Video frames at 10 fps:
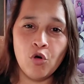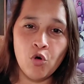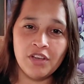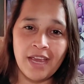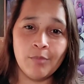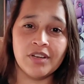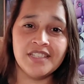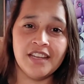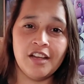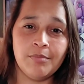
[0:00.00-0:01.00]
the whole camera
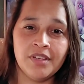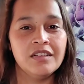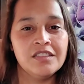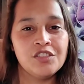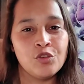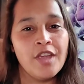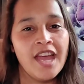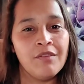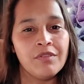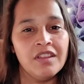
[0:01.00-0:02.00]
setup. So you
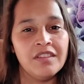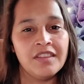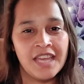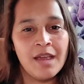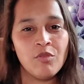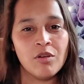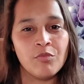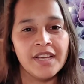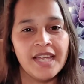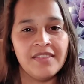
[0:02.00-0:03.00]
have the camera
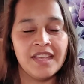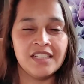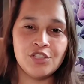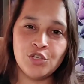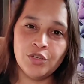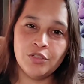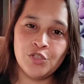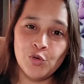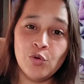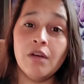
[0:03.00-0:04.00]
brick, and then
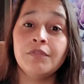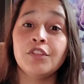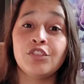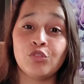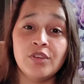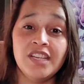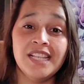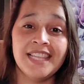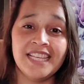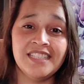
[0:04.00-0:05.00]
two of the three
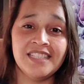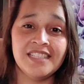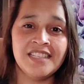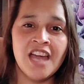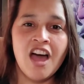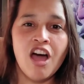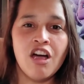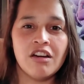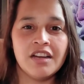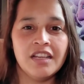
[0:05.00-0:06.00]
lenses
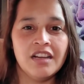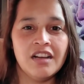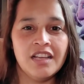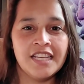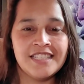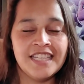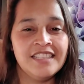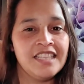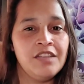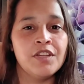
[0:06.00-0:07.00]
are
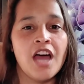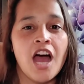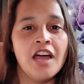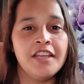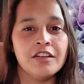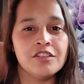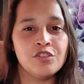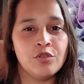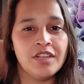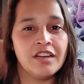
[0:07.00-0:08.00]
extended even higher.
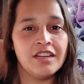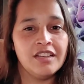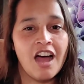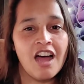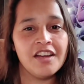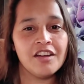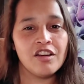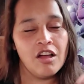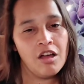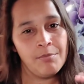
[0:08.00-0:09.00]
So they're higher
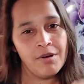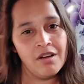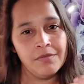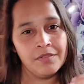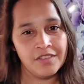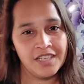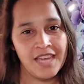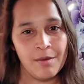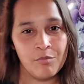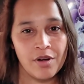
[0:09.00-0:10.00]
above the
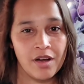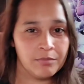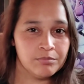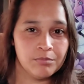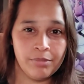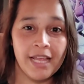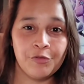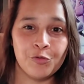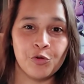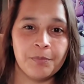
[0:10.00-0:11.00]
camera
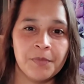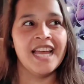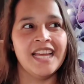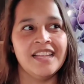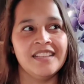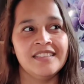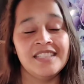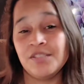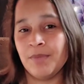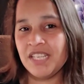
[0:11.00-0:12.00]
platform. And
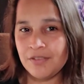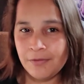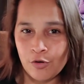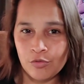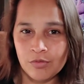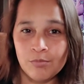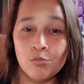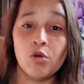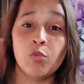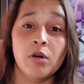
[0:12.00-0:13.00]
this makes the phone
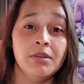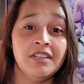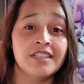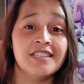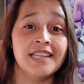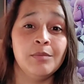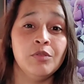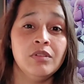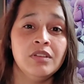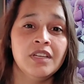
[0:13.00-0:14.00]
more wobbly on the
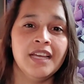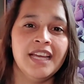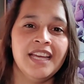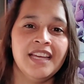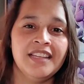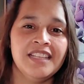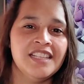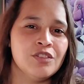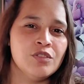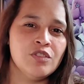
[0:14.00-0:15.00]
table, and
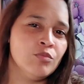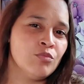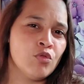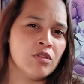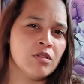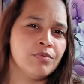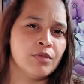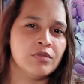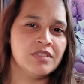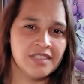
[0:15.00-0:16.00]
it's also more
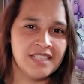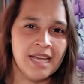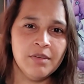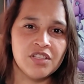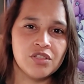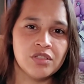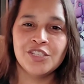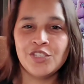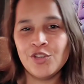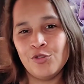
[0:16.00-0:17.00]
prone to damage.
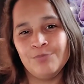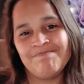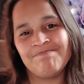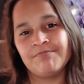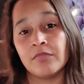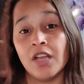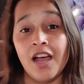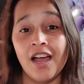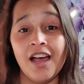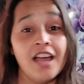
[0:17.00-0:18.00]
So
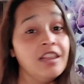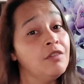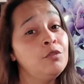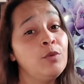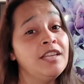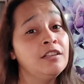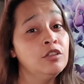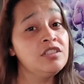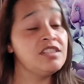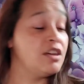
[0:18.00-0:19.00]
I love the way it
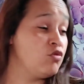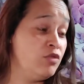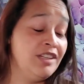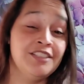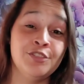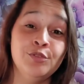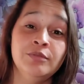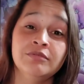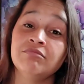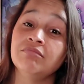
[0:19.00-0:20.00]
looks, I really do,
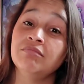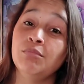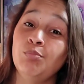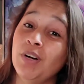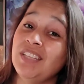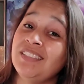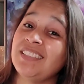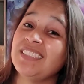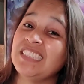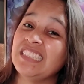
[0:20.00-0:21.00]
but
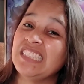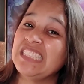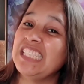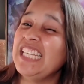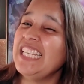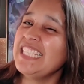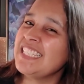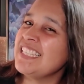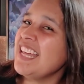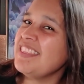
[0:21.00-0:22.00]
it's
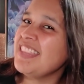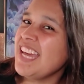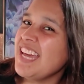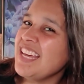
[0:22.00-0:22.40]
not that